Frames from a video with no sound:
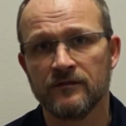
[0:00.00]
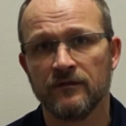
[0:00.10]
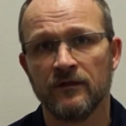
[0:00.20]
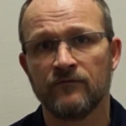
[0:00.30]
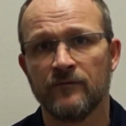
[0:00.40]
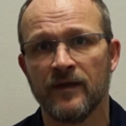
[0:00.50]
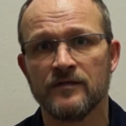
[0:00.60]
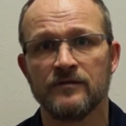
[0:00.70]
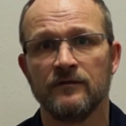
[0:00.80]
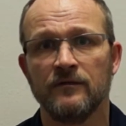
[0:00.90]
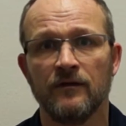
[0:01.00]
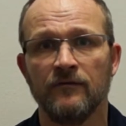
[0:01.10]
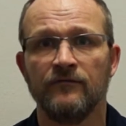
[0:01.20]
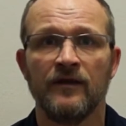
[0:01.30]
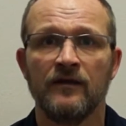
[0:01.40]
information
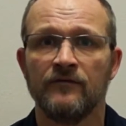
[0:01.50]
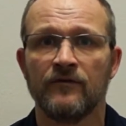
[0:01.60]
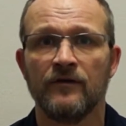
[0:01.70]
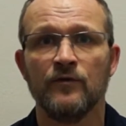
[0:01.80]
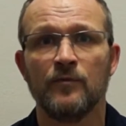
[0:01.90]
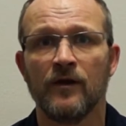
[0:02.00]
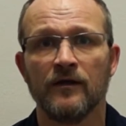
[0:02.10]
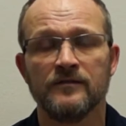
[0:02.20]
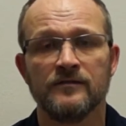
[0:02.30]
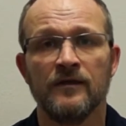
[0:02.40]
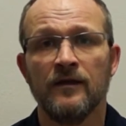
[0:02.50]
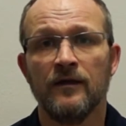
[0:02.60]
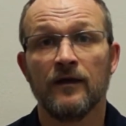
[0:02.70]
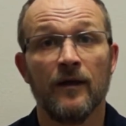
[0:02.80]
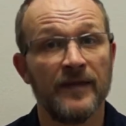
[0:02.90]
of any of our new products
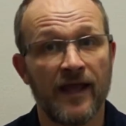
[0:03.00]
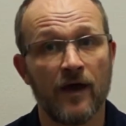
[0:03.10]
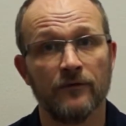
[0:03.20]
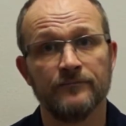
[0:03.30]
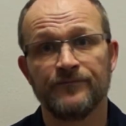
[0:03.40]
coming out.